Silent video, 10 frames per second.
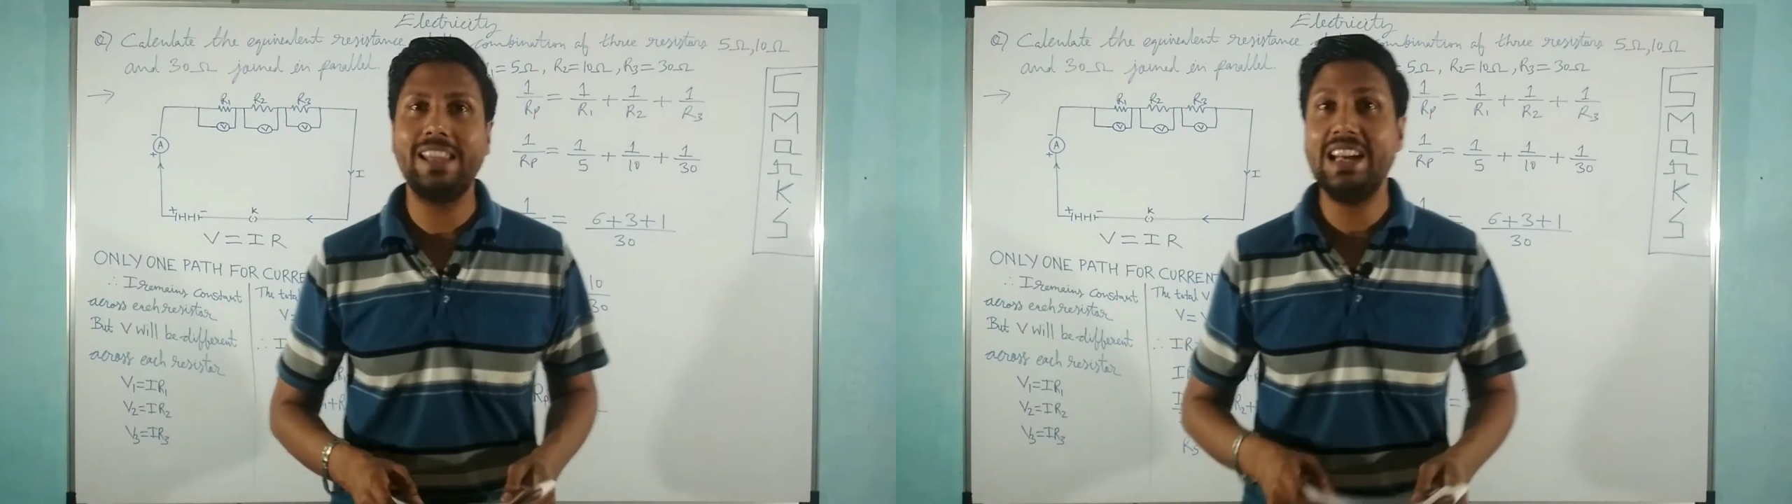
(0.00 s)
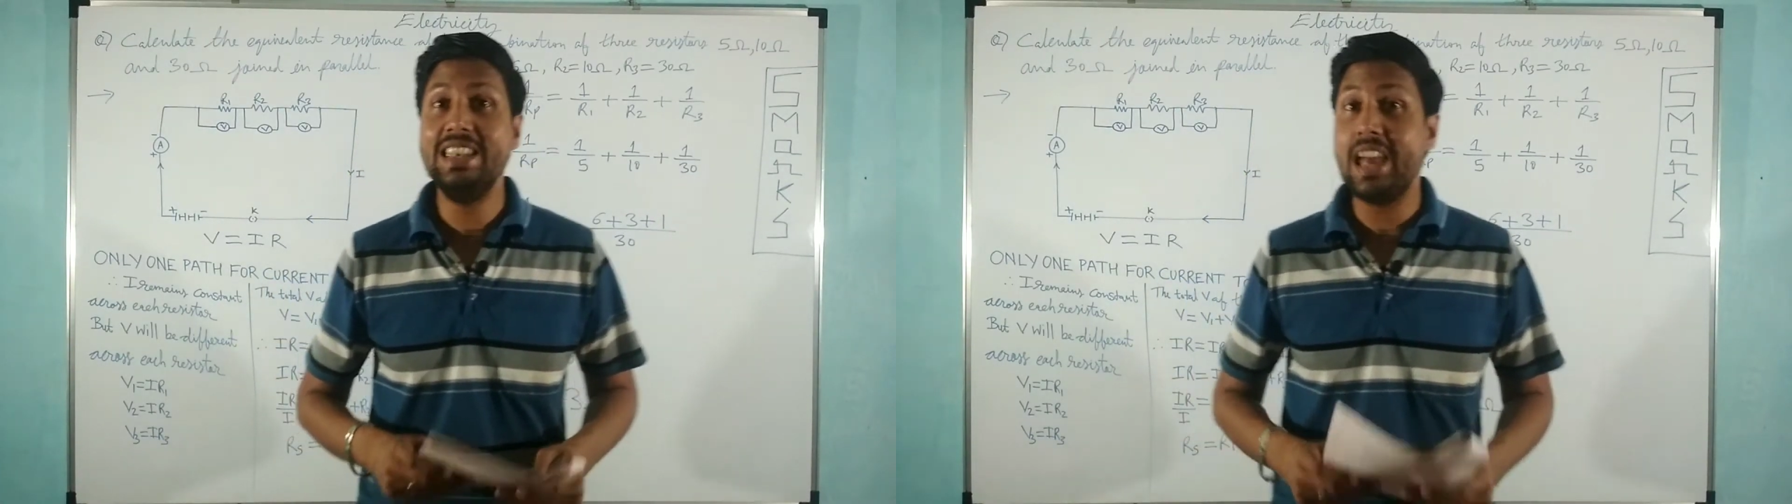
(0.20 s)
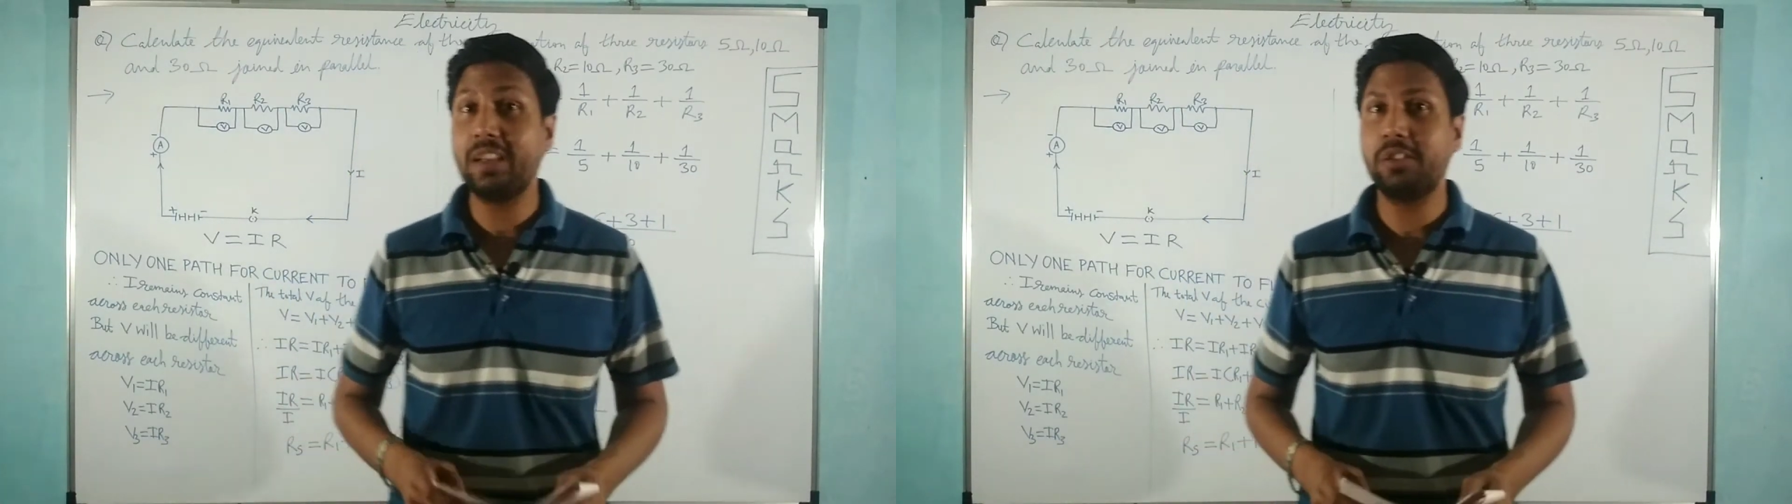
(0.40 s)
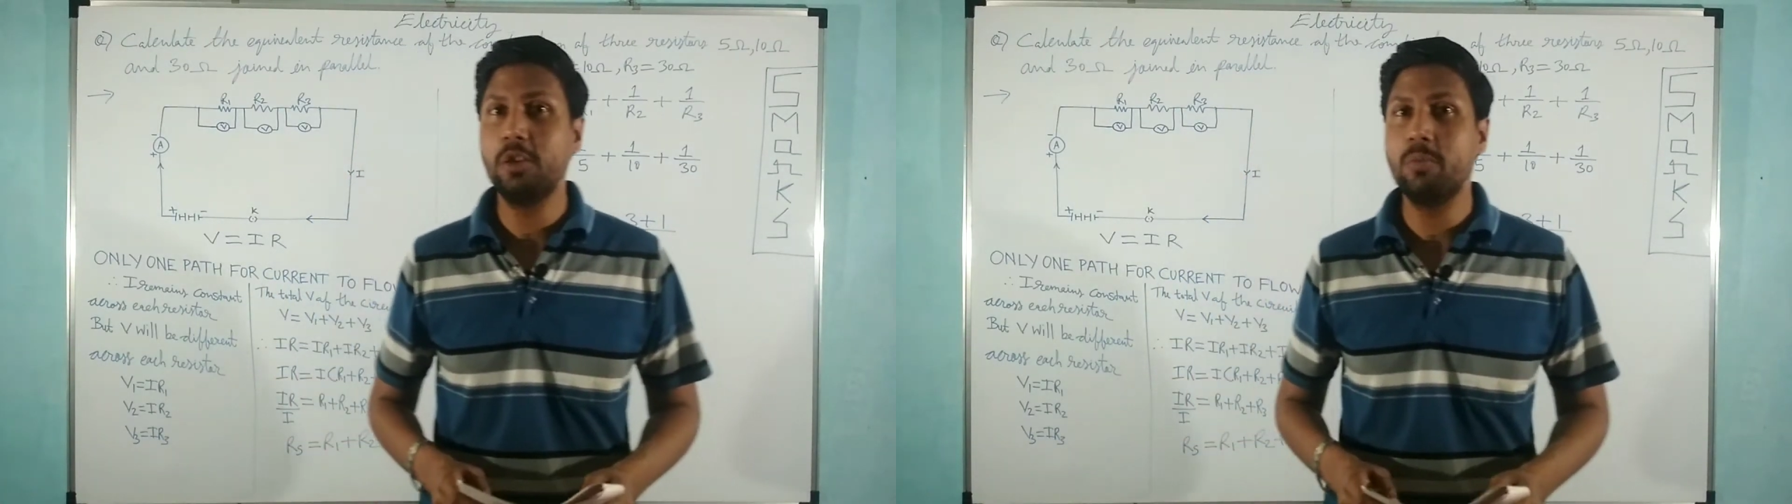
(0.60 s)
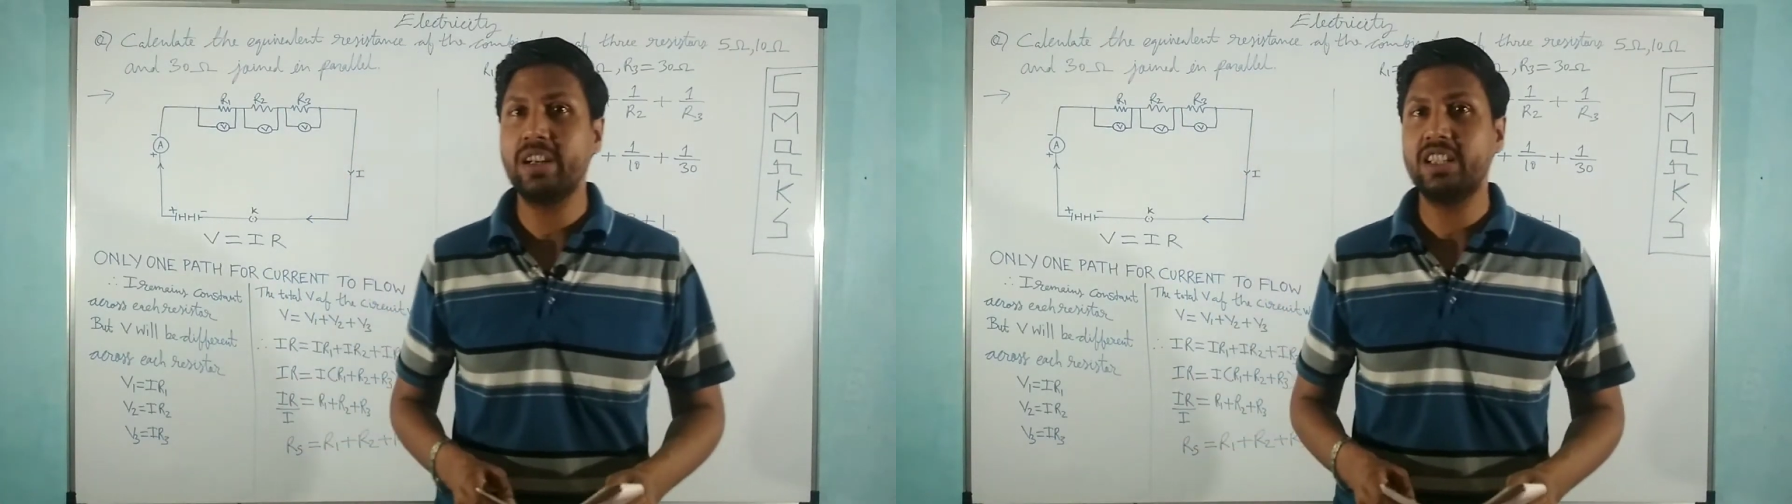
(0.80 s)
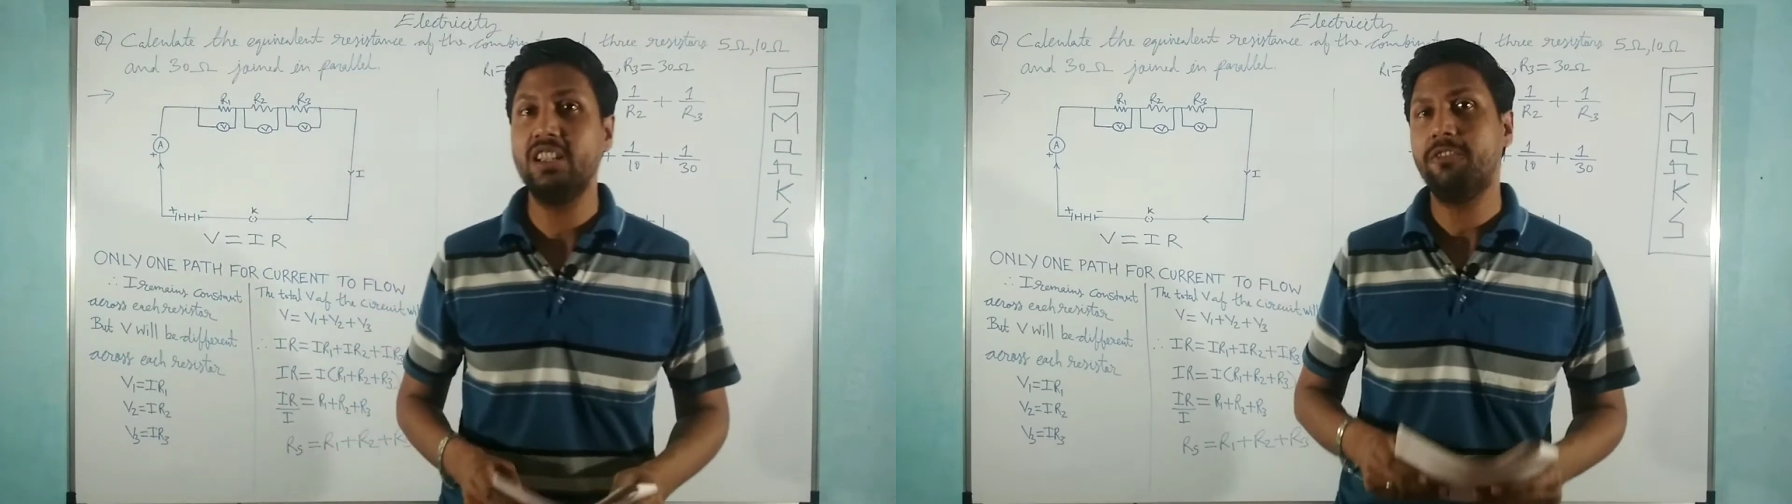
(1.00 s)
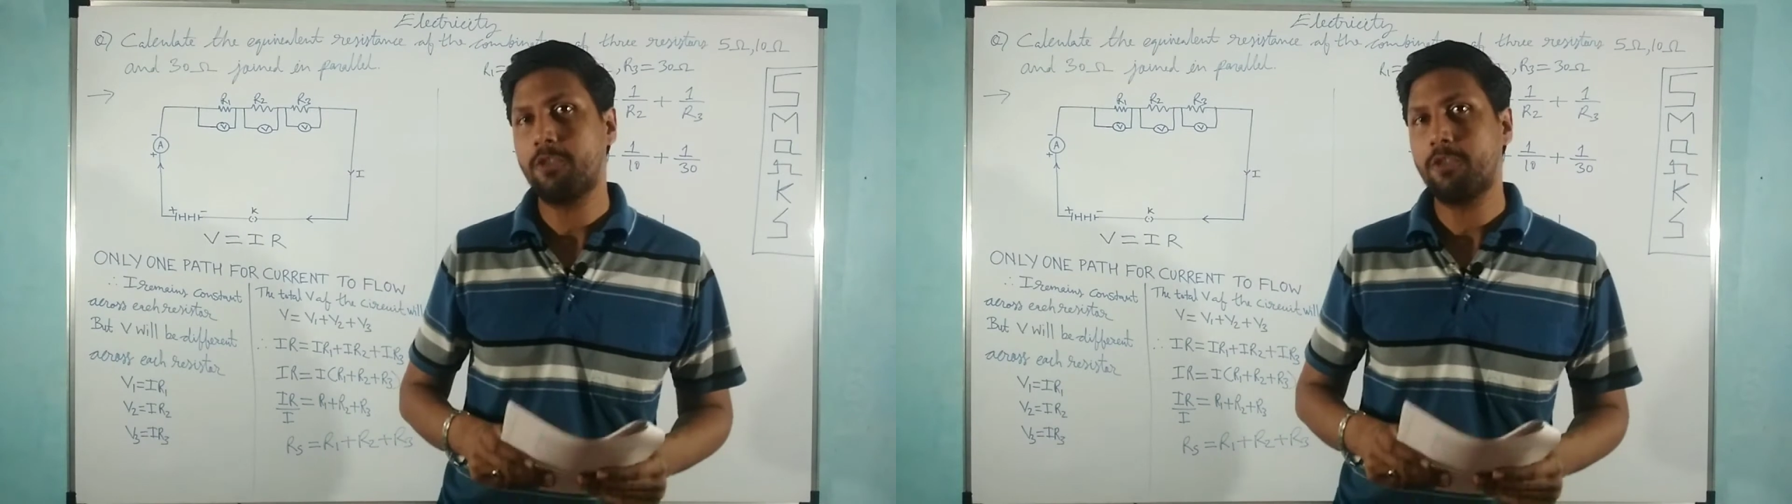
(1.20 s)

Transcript: the next numerical